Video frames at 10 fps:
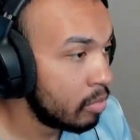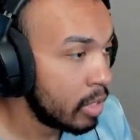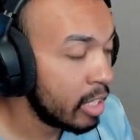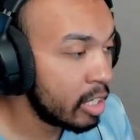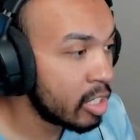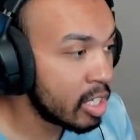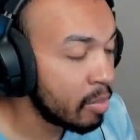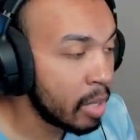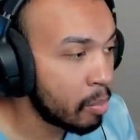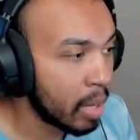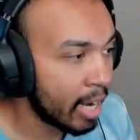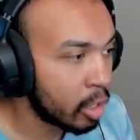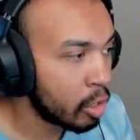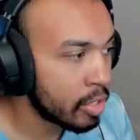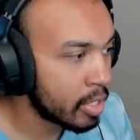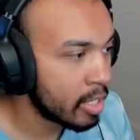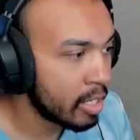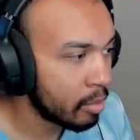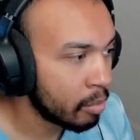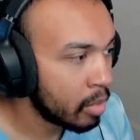He could see me, but I couldn't see
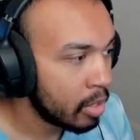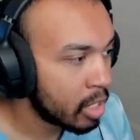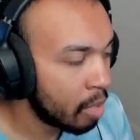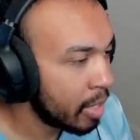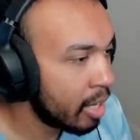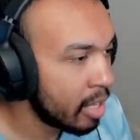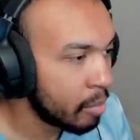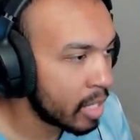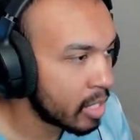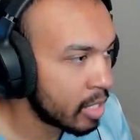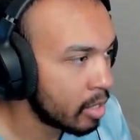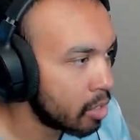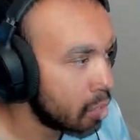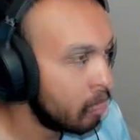him. Tell me how that makes sense.